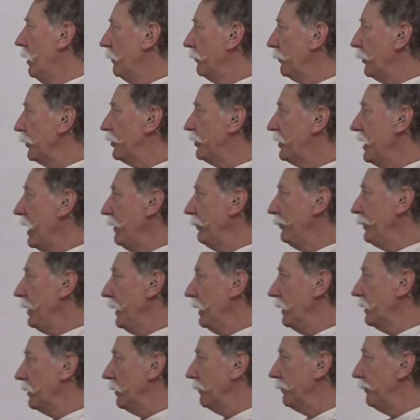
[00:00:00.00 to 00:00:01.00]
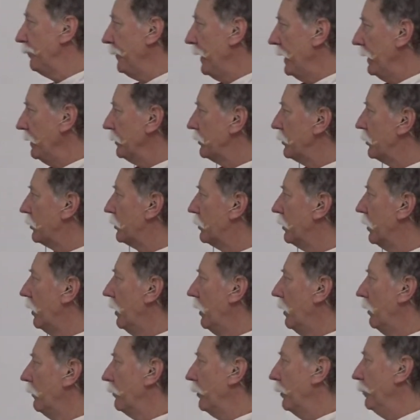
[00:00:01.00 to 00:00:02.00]
for safety and defense
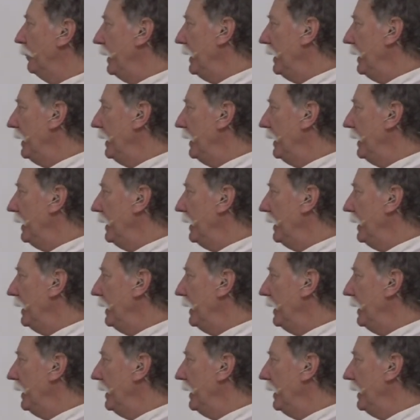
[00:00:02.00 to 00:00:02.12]
from